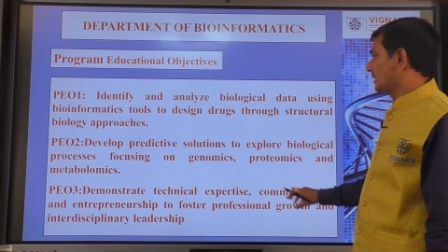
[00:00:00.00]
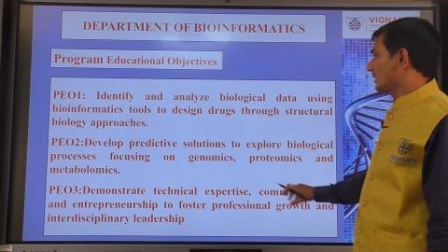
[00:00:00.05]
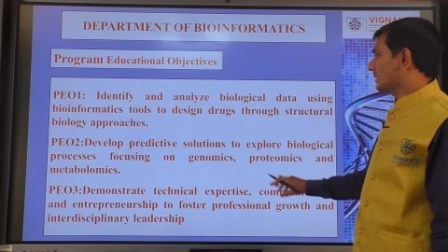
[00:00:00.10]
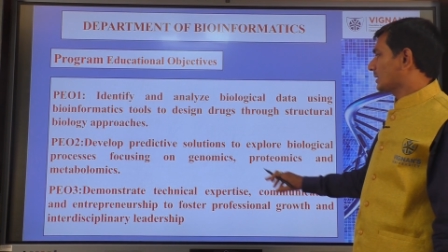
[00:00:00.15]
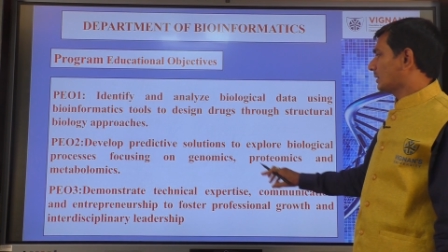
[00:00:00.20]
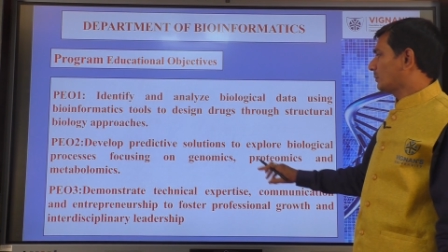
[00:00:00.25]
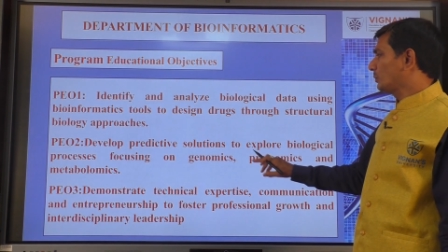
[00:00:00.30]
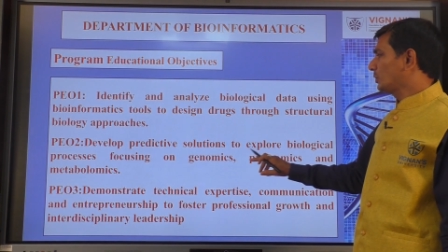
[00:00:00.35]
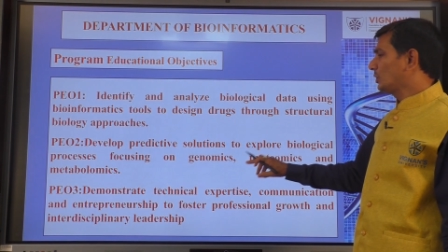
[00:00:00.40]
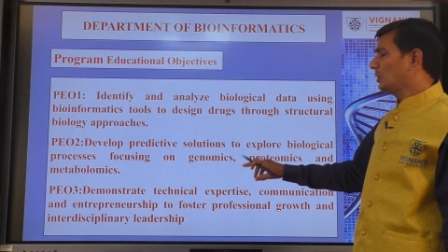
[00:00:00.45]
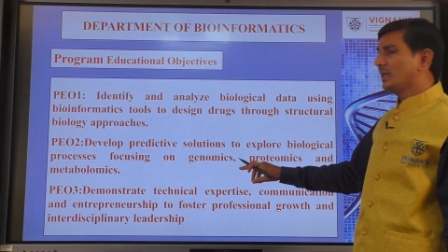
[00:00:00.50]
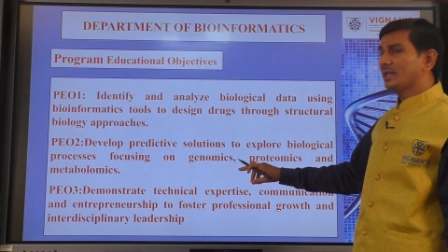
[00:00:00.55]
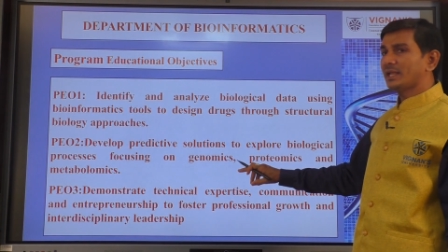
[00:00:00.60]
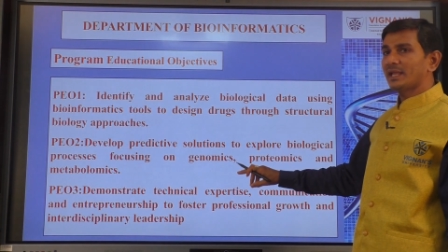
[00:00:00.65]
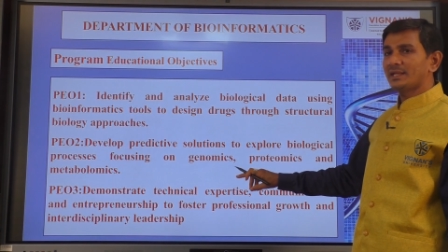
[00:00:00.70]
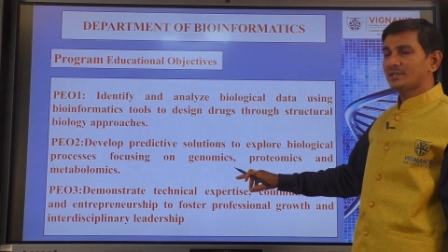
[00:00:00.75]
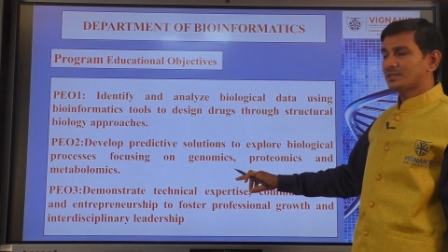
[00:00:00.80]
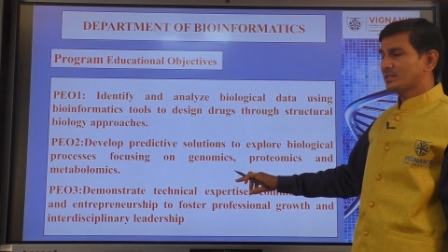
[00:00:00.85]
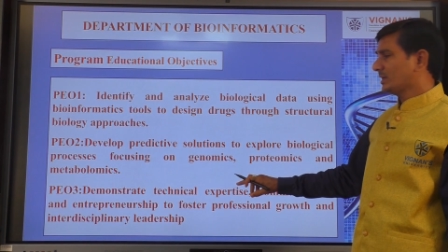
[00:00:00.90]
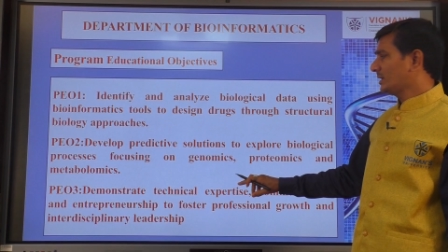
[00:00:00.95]

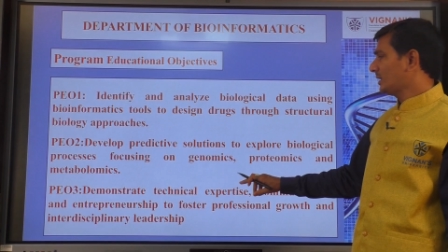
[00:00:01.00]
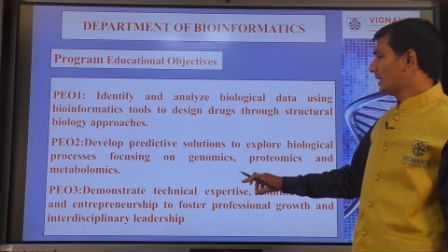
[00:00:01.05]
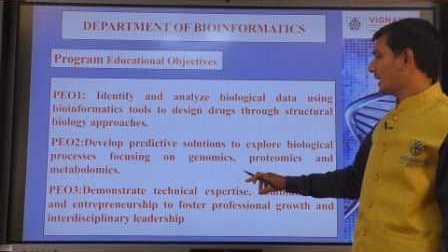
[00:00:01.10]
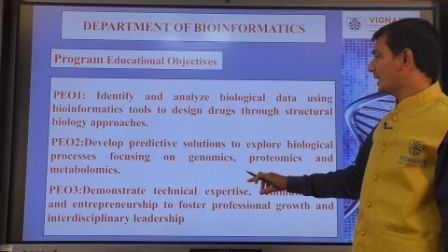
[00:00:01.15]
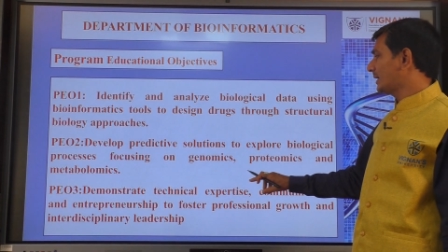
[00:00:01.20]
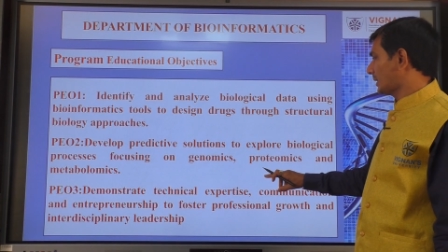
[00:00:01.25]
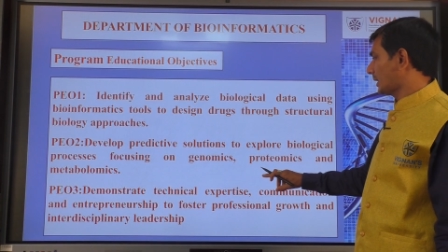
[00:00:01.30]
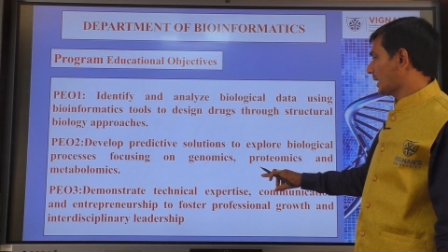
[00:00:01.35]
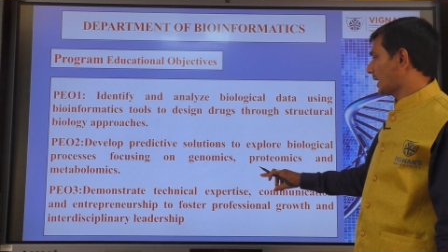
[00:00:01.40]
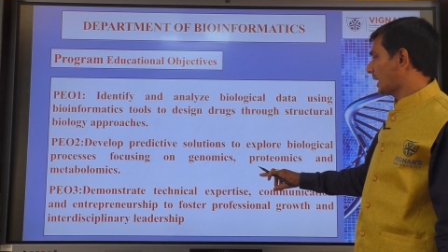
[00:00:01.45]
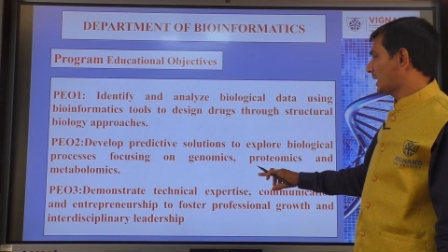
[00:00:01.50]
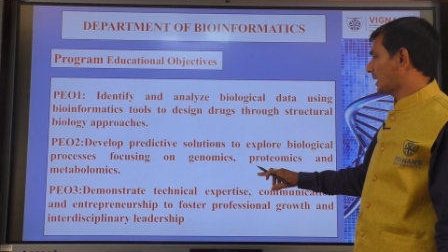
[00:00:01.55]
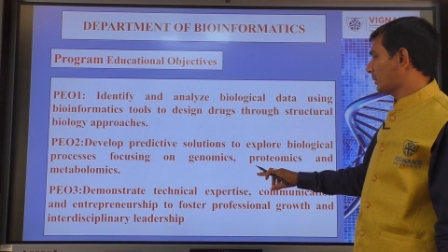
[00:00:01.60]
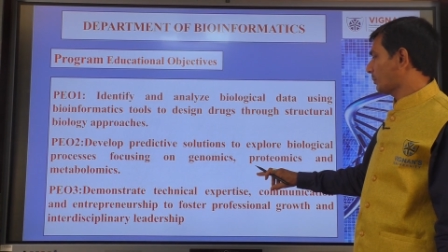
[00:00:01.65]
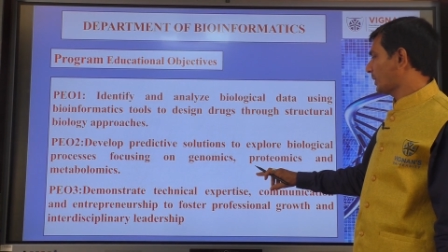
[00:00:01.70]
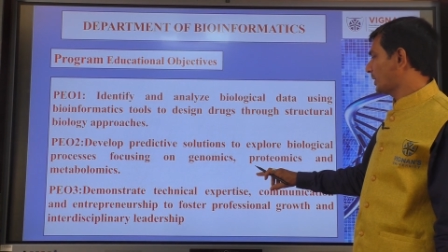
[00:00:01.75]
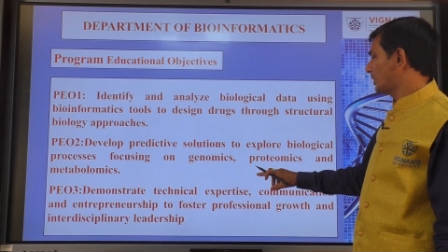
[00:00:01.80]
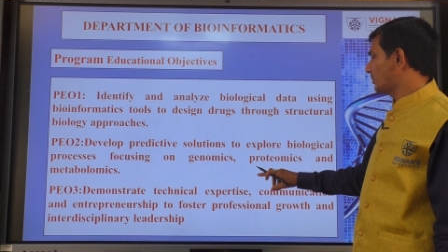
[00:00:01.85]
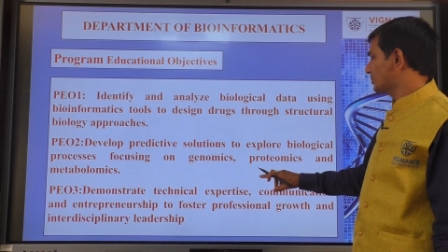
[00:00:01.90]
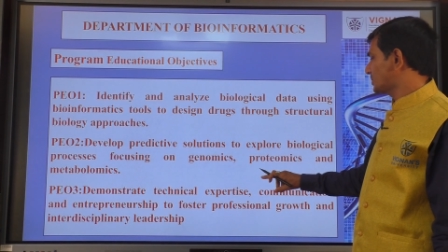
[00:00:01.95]
communication and
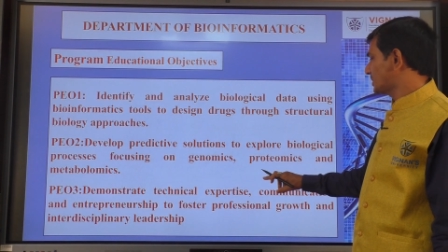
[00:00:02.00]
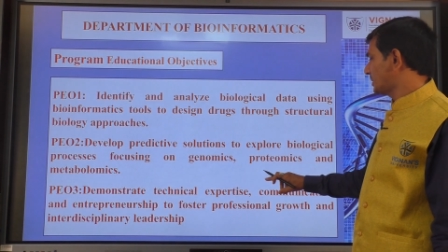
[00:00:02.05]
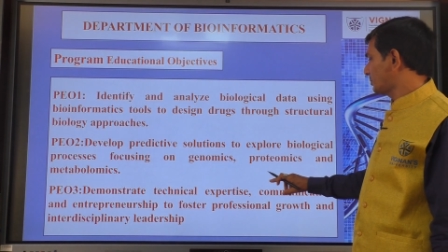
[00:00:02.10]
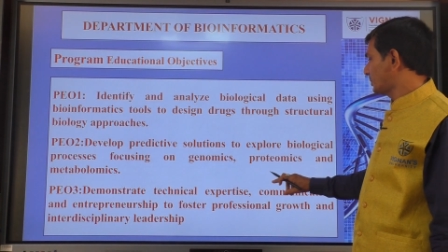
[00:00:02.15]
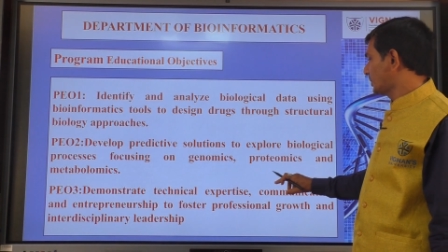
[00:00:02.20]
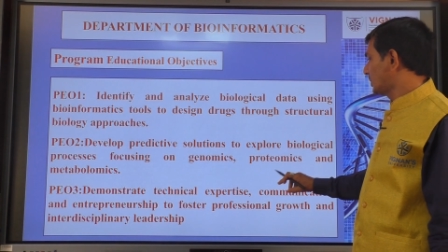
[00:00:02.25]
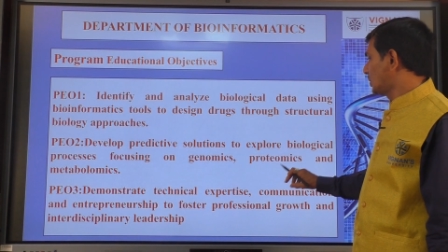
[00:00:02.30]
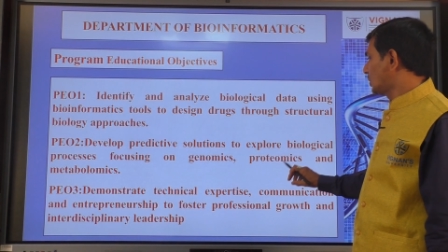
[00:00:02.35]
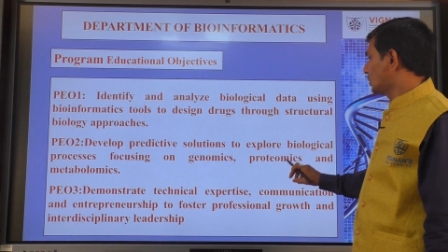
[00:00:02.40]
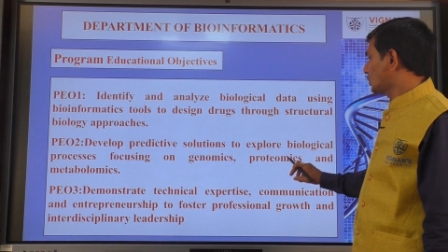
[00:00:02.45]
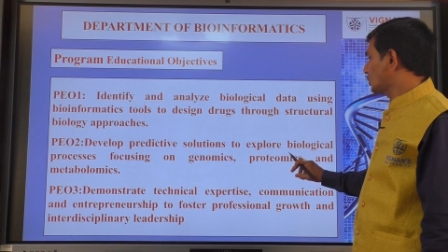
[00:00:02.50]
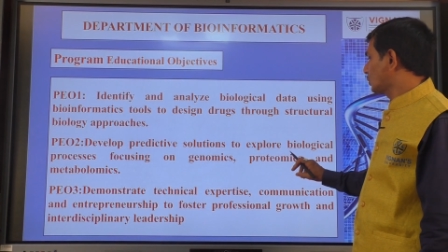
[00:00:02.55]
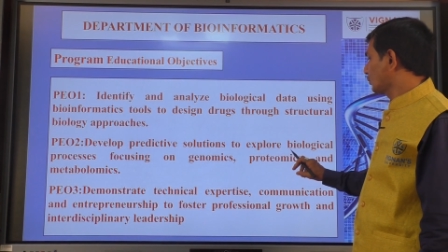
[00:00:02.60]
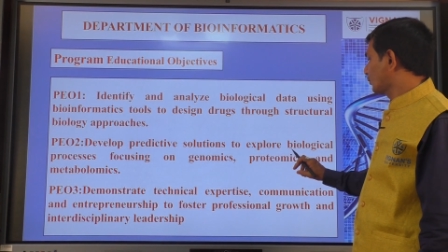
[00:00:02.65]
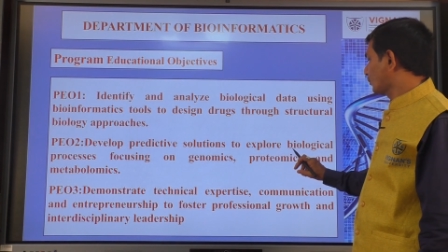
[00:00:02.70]
entrepreneurship to